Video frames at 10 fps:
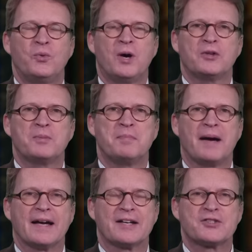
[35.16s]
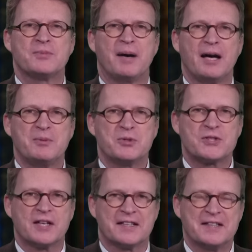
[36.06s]
Welcome back to Bible
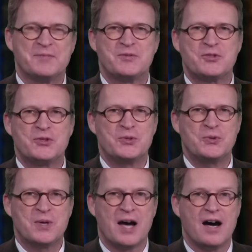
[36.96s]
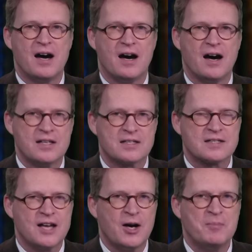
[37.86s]
study, to
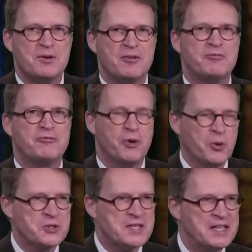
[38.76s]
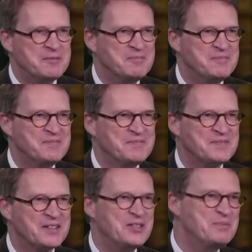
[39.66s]
Psalm forty.
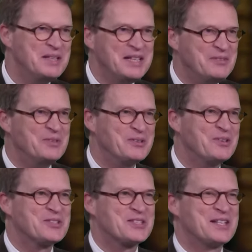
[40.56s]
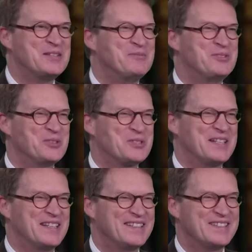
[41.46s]
Can you believe we've got to Psalm forty?